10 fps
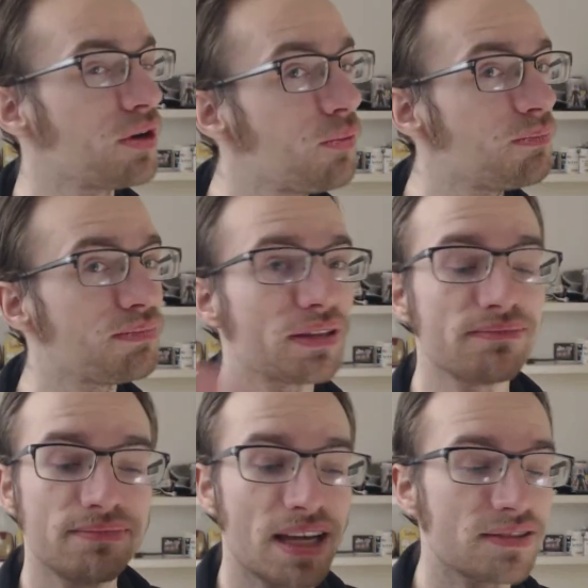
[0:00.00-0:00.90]
Nope, but
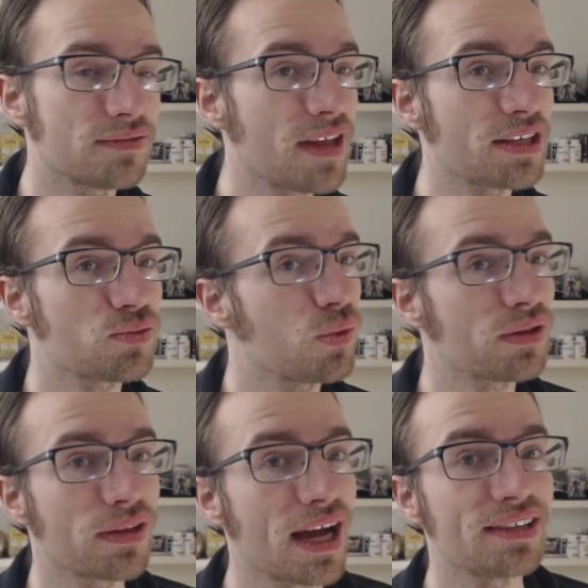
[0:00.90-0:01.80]
that's, that's
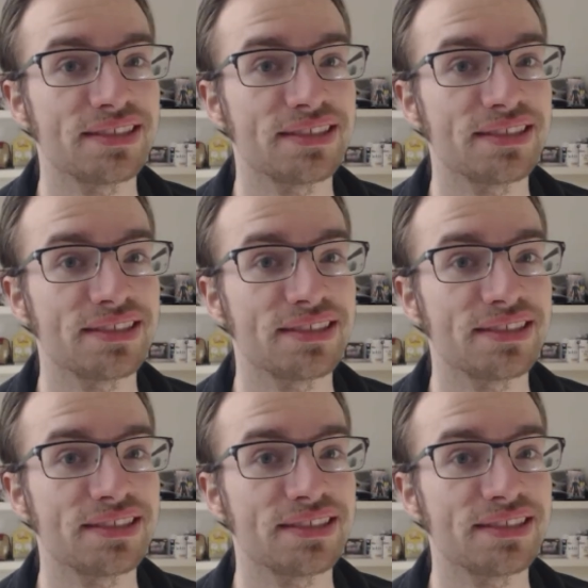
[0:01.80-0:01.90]
what the guy